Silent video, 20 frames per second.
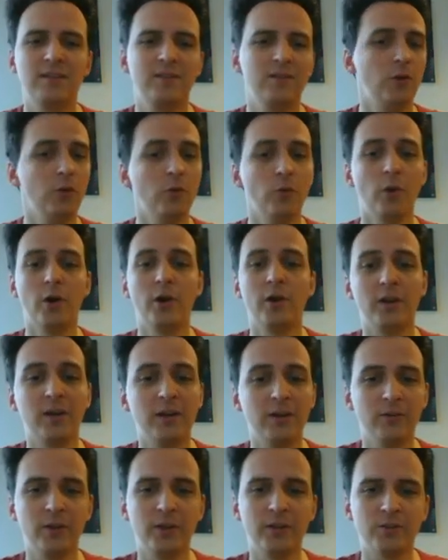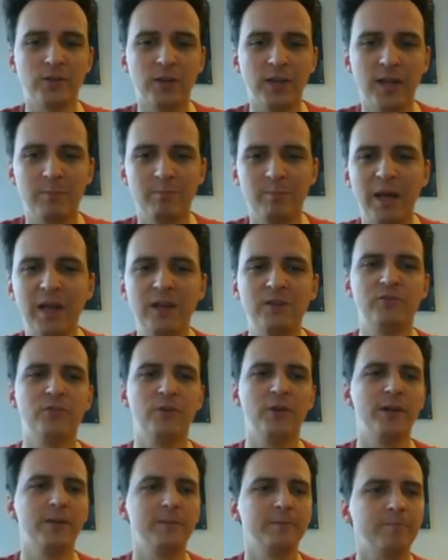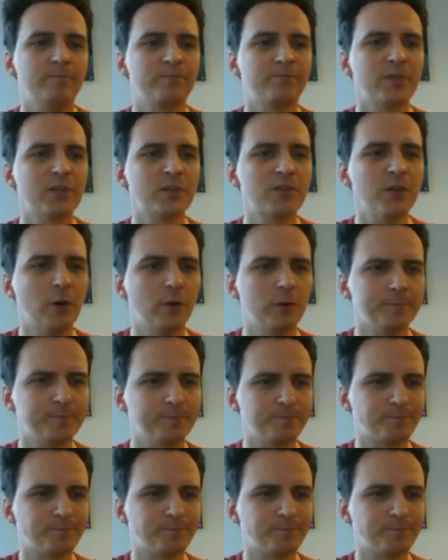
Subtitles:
You are going to get paid for it. So